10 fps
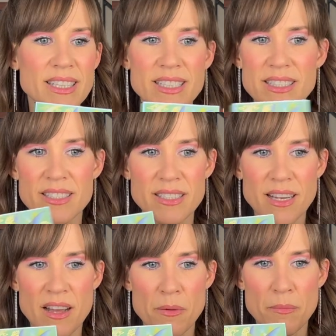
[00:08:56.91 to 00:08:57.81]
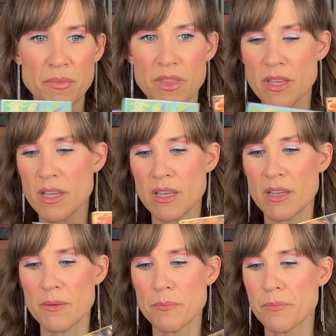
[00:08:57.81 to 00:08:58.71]
It's
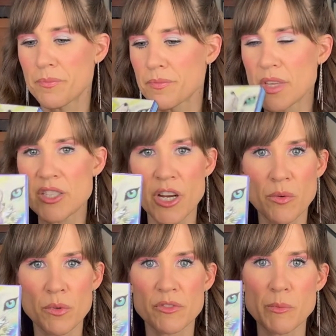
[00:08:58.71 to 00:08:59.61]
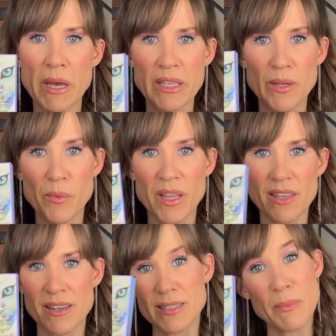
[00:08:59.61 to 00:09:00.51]
the Giant Wolves palette with
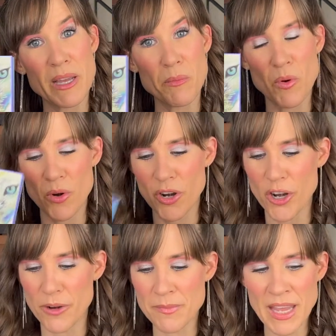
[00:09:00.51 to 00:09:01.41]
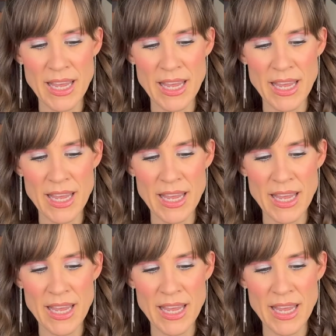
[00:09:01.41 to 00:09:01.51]
In Its Makeup Corner,